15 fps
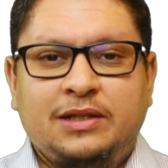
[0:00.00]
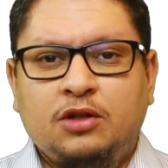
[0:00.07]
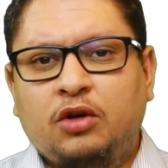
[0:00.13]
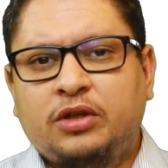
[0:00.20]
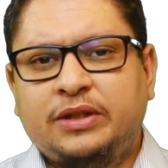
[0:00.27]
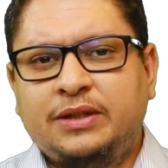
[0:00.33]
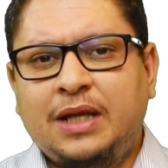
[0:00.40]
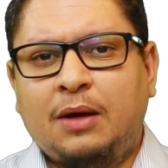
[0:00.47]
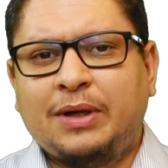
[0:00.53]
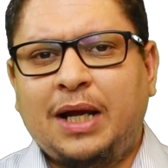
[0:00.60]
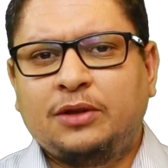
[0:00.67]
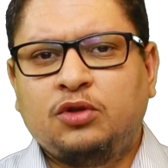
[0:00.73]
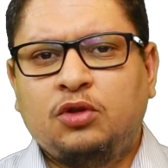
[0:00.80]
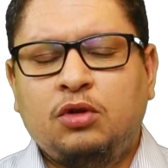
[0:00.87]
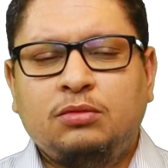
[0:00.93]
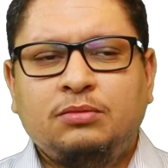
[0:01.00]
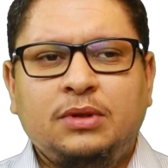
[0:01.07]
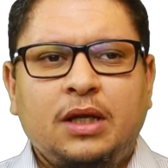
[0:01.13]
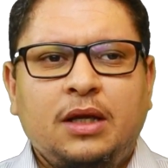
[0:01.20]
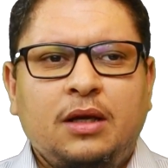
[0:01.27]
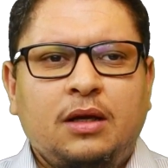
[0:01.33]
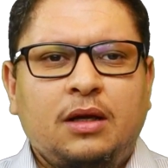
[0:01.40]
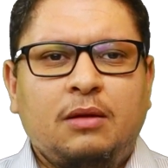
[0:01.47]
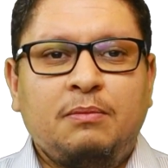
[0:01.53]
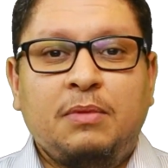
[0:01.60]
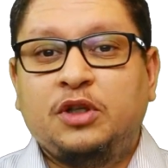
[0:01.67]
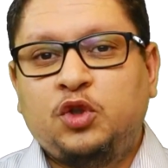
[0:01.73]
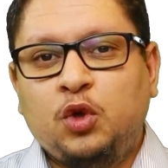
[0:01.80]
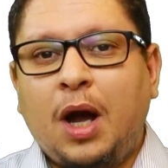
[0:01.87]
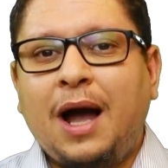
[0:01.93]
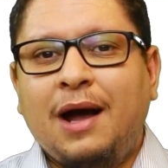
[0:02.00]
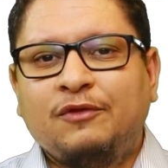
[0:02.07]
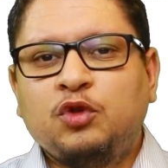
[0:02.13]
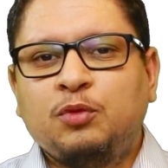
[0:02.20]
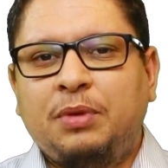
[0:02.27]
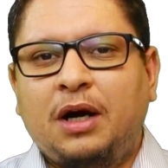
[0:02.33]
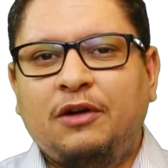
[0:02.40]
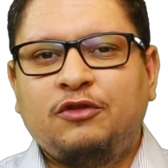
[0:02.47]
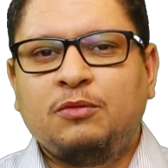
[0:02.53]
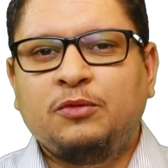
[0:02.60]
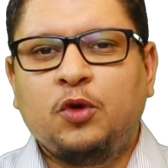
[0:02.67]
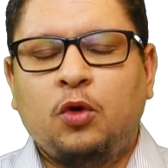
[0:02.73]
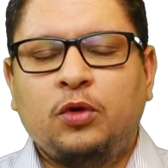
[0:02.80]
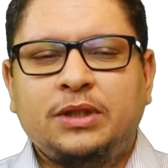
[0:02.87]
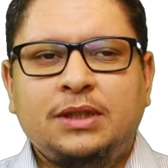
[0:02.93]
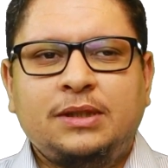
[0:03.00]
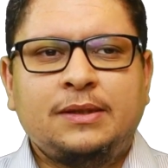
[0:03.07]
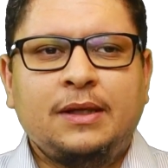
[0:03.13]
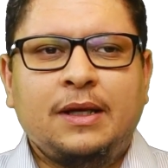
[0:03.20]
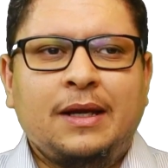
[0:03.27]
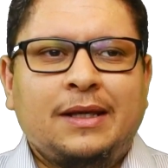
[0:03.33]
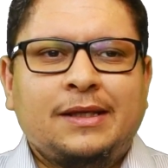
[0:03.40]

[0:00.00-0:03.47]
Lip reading: is locked down at home, but you have to perform the audit.